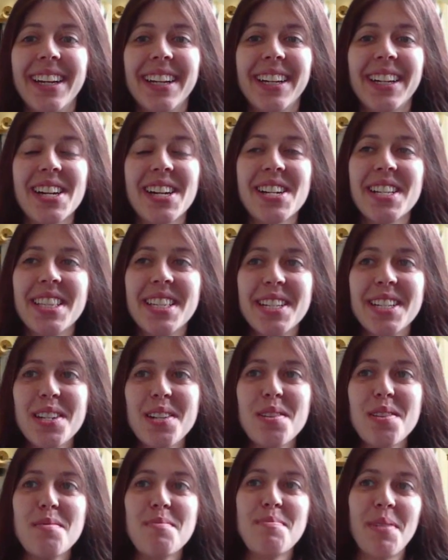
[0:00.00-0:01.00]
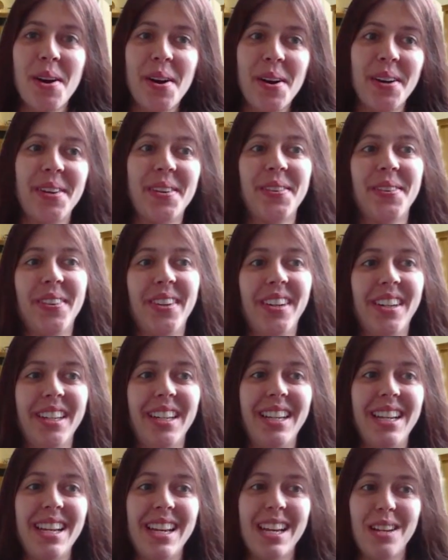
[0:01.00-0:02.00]
going to do part
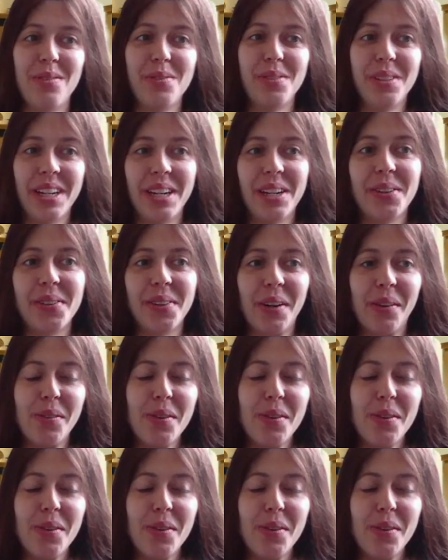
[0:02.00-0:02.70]
one in week one.